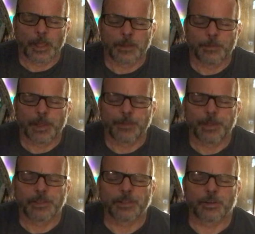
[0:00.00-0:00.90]
And
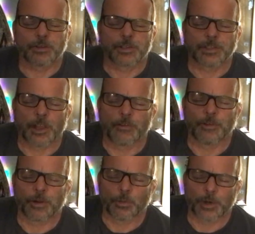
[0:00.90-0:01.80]
maybe as you're
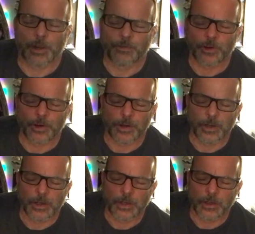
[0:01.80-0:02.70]
discovering wherever
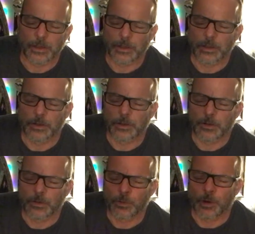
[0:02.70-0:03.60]

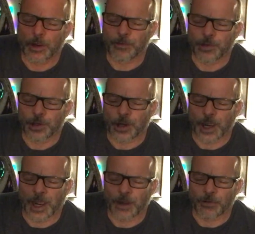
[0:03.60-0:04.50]

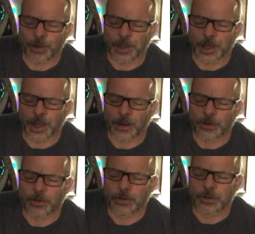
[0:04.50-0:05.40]
you're at right now,